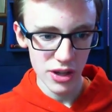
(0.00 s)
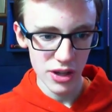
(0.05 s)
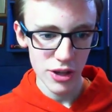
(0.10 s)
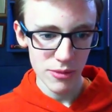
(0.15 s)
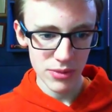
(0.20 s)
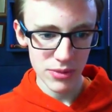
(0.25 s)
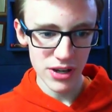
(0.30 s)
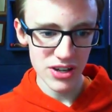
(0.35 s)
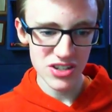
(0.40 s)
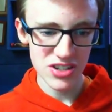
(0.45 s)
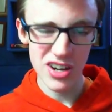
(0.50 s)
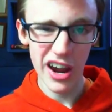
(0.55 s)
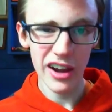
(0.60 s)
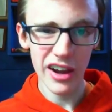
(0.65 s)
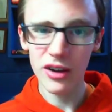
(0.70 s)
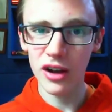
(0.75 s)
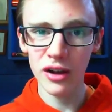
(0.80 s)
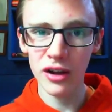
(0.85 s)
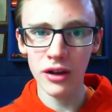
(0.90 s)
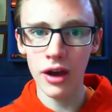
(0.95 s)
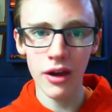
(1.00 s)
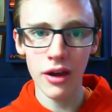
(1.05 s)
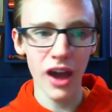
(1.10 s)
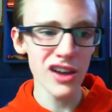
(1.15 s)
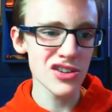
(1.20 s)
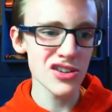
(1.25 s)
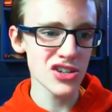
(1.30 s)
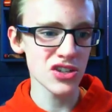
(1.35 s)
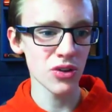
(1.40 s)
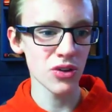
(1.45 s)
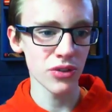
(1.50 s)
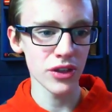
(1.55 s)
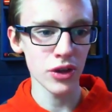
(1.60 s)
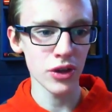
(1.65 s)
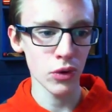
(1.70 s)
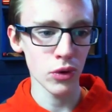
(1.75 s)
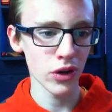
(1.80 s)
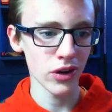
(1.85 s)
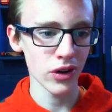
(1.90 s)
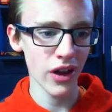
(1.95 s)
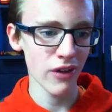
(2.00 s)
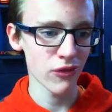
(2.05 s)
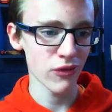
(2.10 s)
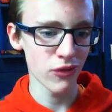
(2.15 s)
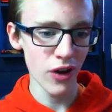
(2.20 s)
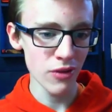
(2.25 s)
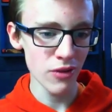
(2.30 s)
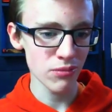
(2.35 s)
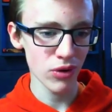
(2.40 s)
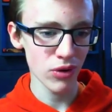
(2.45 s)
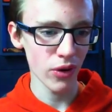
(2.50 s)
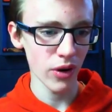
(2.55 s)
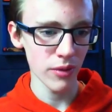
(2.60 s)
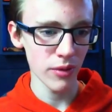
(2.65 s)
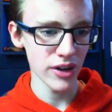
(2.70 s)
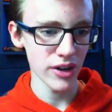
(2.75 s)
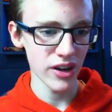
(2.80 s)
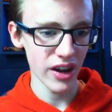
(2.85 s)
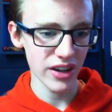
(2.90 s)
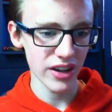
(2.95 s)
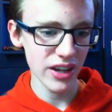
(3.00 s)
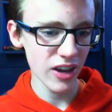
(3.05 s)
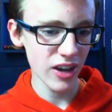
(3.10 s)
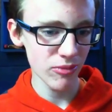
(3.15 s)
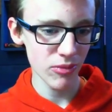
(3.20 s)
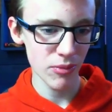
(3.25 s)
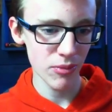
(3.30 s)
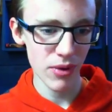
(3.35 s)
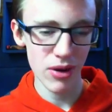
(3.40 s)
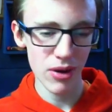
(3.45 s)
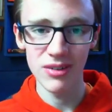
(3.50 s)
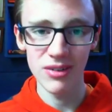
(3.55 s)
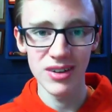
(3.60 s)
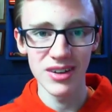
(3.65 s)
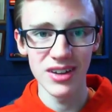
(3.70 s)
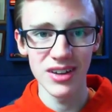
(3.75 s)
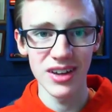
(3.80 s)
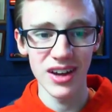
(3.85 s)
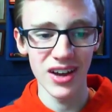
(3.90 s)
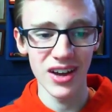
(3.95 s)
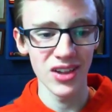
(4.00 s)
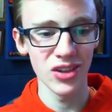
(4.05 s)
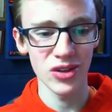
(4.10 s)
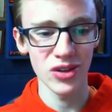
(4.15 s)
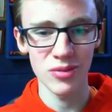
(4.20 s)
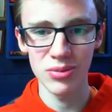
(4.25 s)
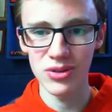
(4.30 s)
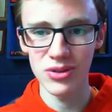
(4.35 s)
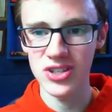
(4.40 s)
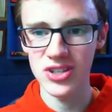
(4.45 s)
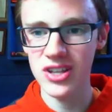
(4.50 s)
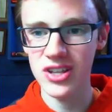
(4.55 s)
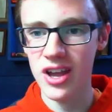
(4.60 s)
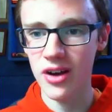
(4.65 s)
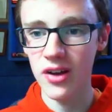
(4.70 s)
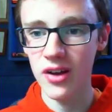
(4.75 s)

Because I, don't, I, I just don't think we're going to have fun programming a game about a little blue snail.